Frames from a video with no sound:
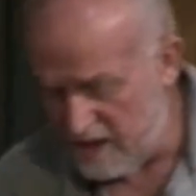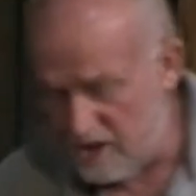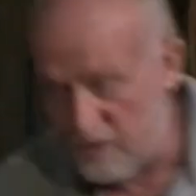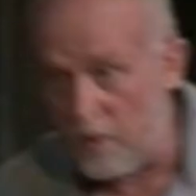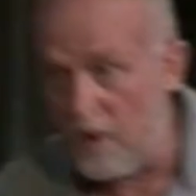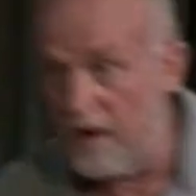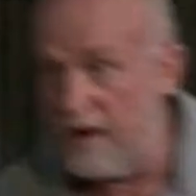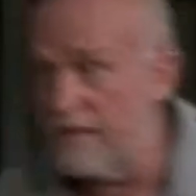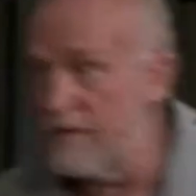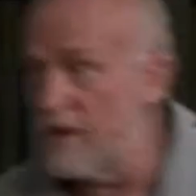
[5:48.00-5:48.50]

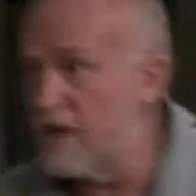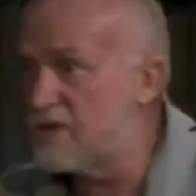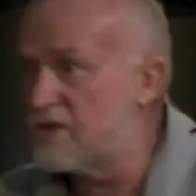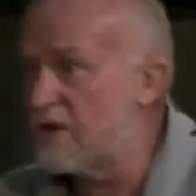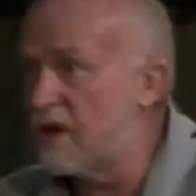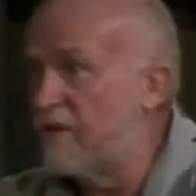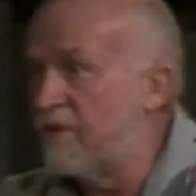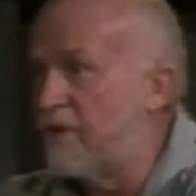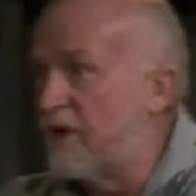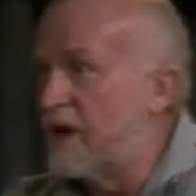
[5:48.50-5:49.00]
one of those
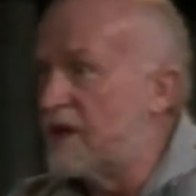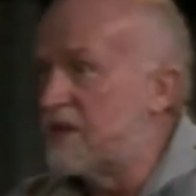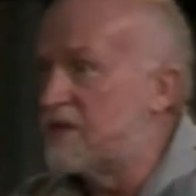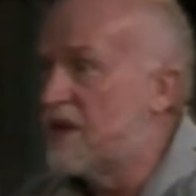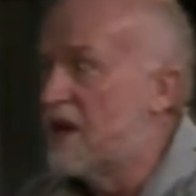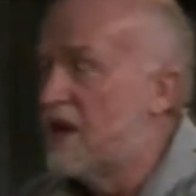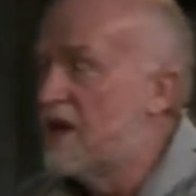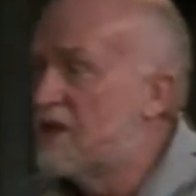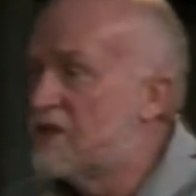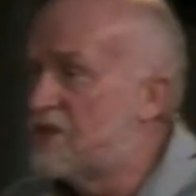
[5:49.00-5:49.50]
offerings
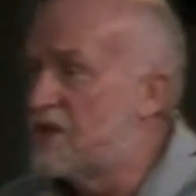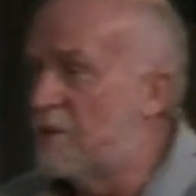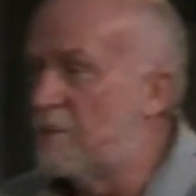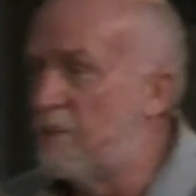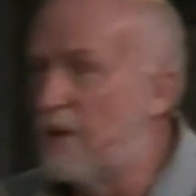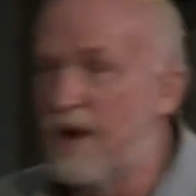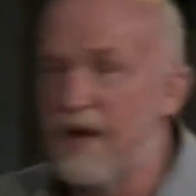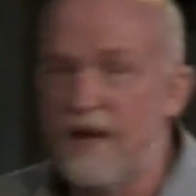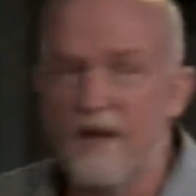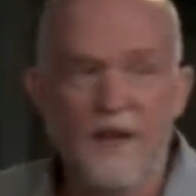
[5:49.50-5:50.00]
to
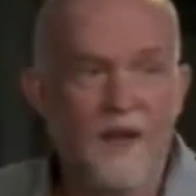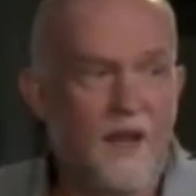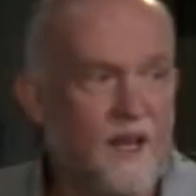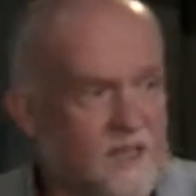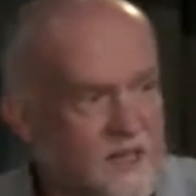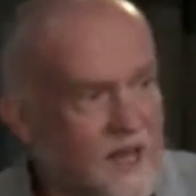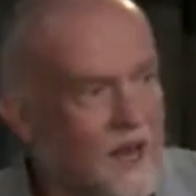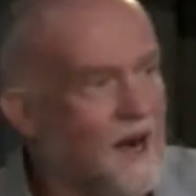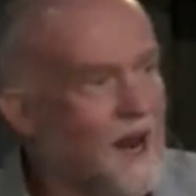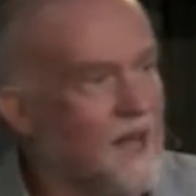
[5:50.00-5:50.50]
bring. It's
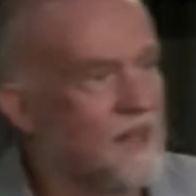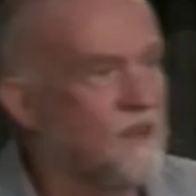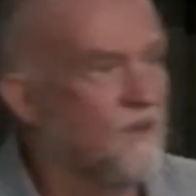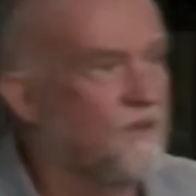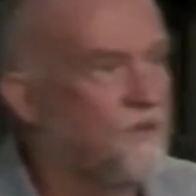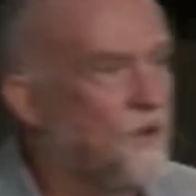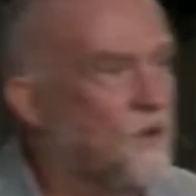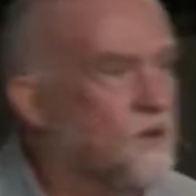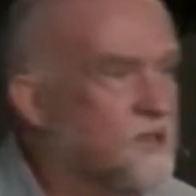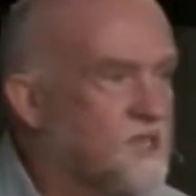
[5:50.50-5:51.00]
kind of like the
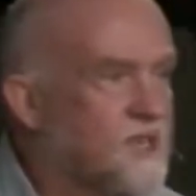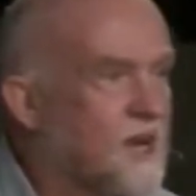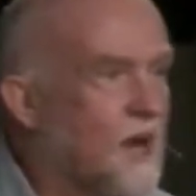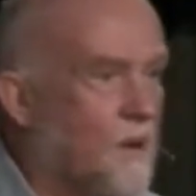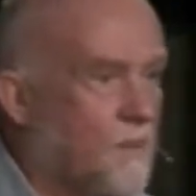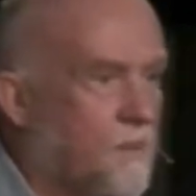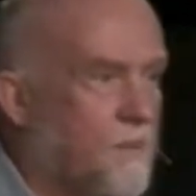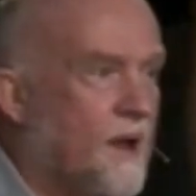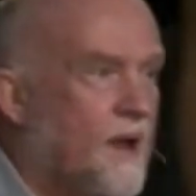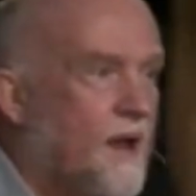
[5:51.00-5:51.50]
full
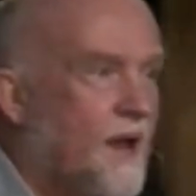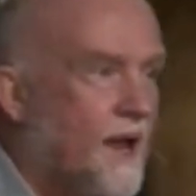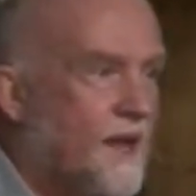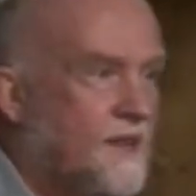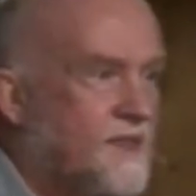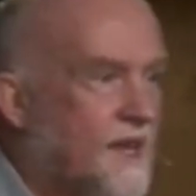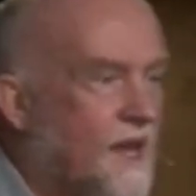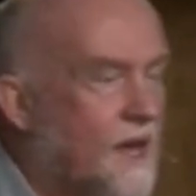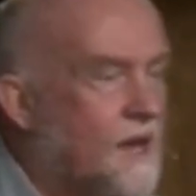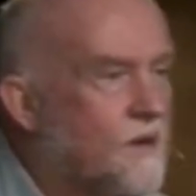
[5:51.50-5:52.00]
step at
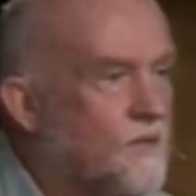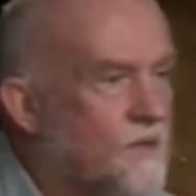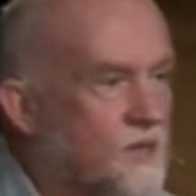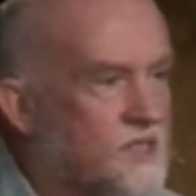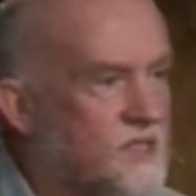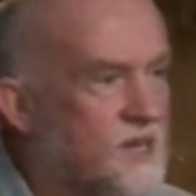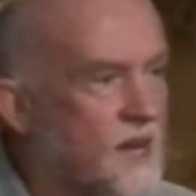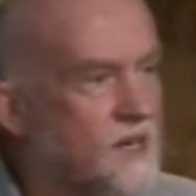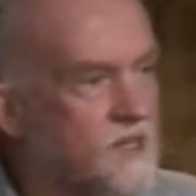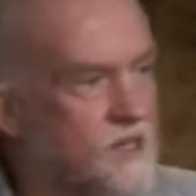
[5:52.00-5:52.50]
the end of the
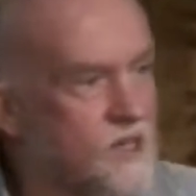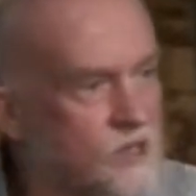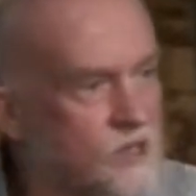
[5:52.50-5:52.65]
sentence